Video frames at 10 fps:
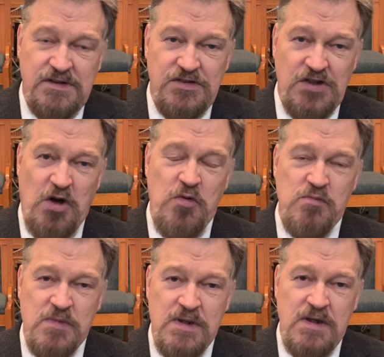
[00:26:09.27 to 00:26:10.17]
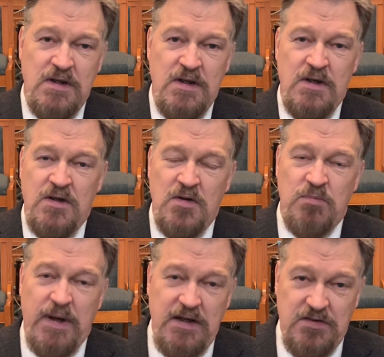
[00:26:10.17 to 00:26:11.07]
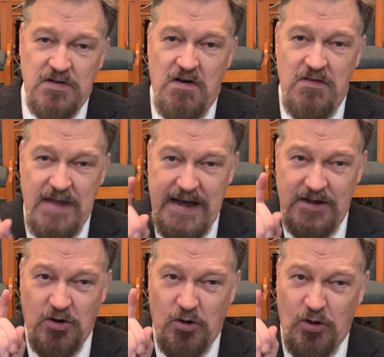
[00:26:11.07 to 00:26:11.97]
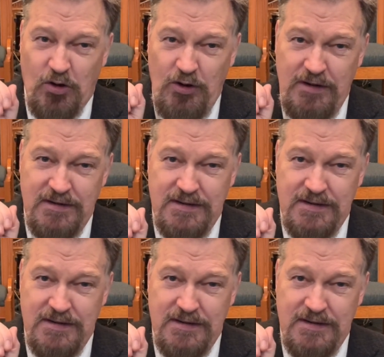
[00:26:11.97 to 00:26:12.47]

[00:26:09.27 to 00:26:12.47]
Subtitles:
So, based on that goal,